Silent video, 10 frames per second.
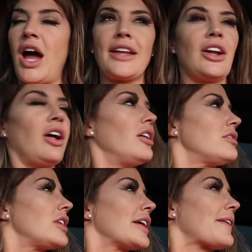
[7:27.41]
Not at
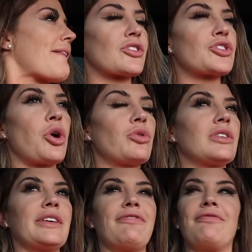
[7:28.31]
all. Like,
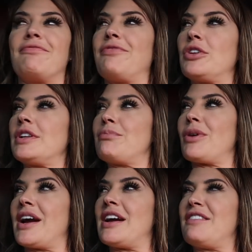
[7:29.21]
totally fully
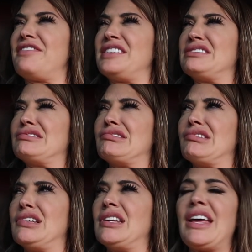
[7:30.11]
brave.
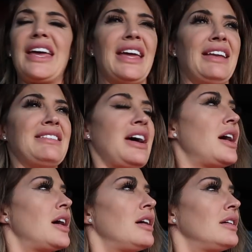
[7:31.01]
And
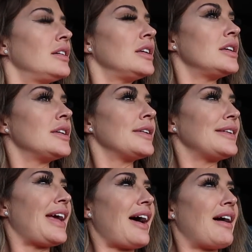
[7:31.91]
uh,
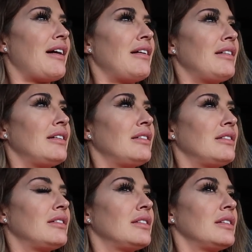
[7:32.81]
yeah,
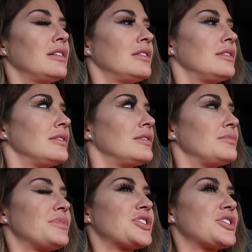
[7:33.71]
I'm